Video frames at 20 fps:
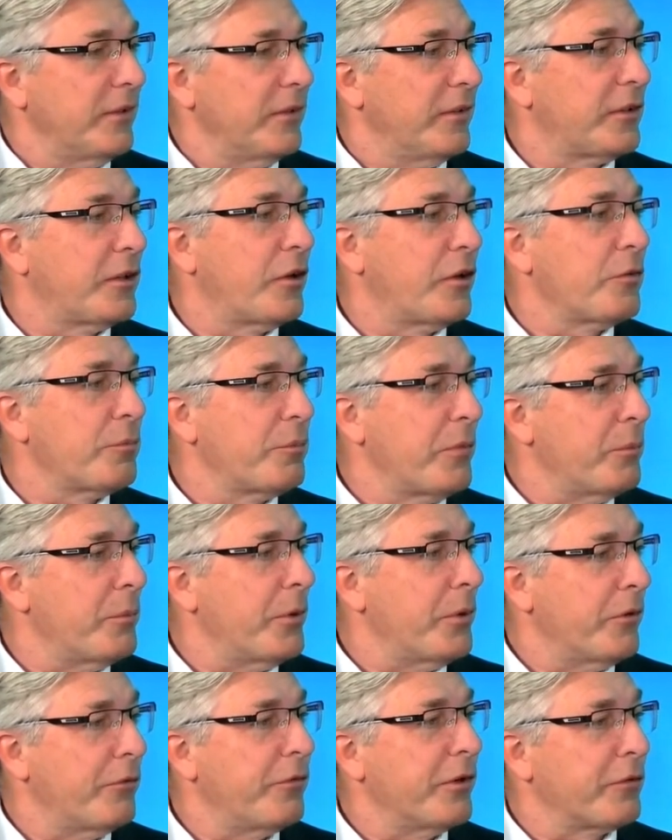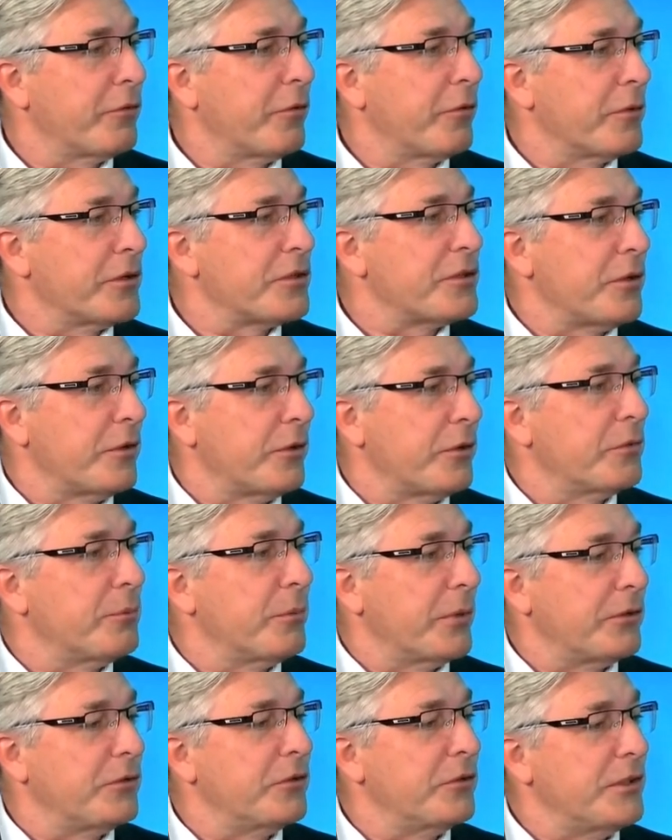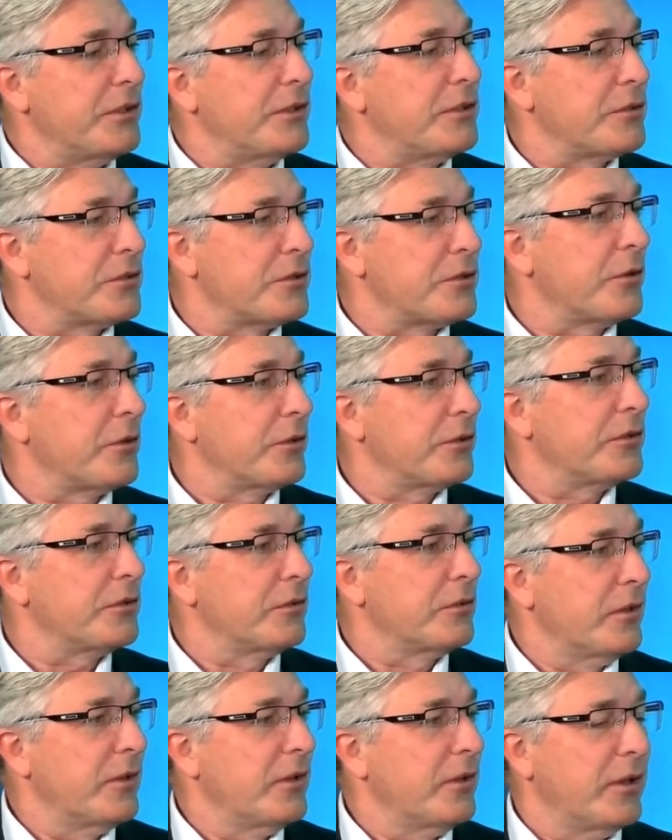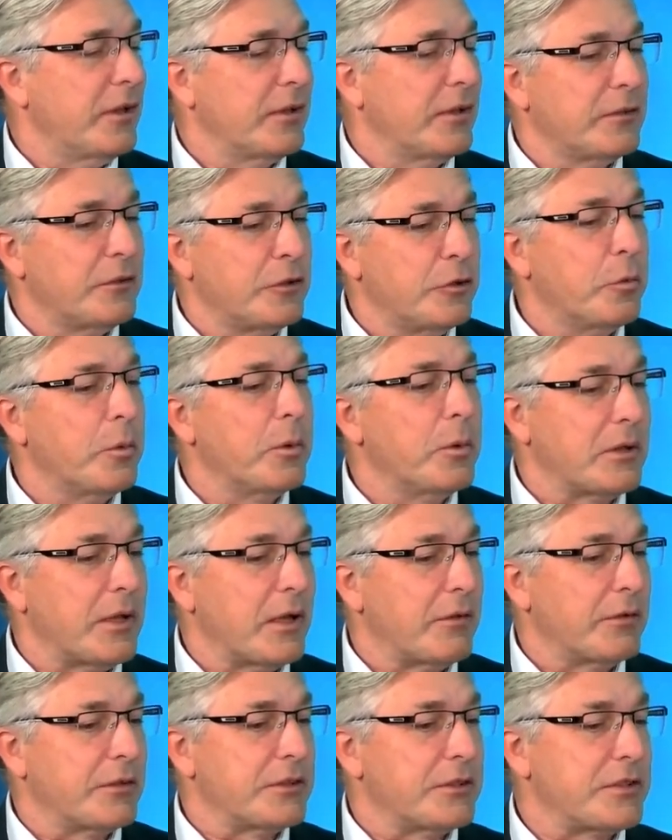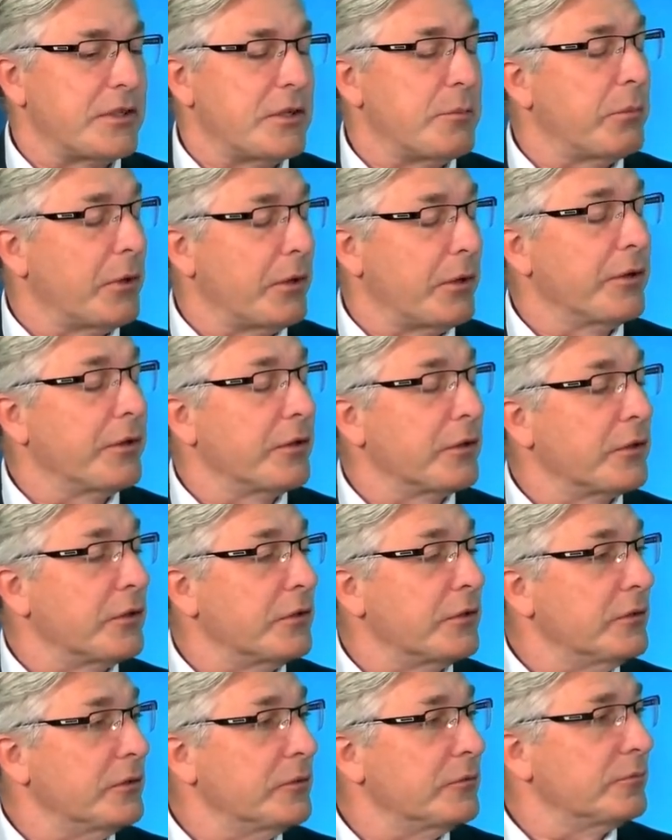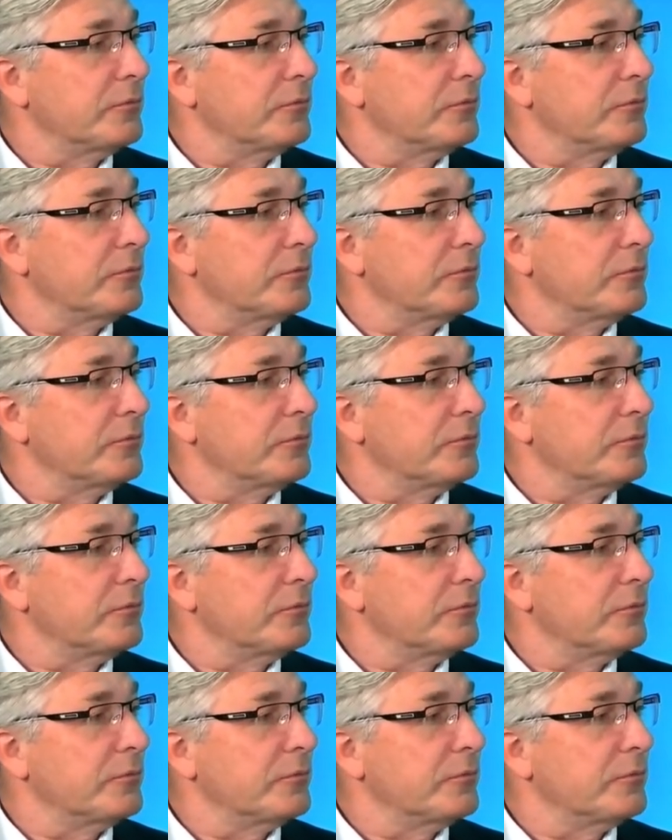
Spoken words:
It can't be perfect from the start, but you need to start, and you will have a steep learning curve.